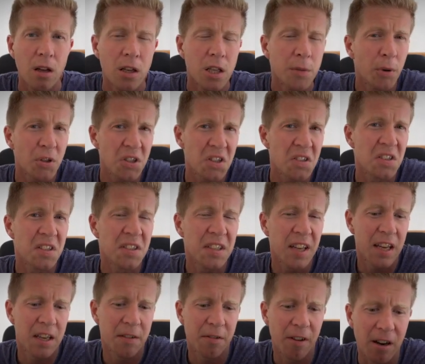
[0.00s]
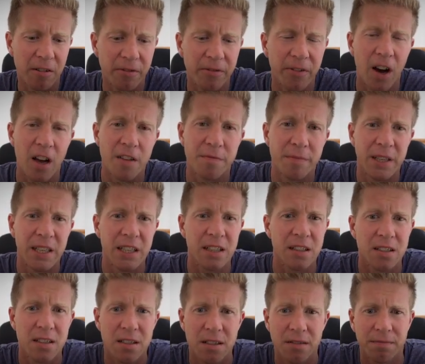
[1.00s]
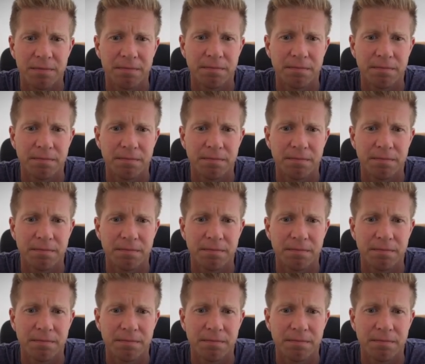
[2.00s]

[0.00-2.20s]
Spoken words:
Deposits can take around 5 minutes.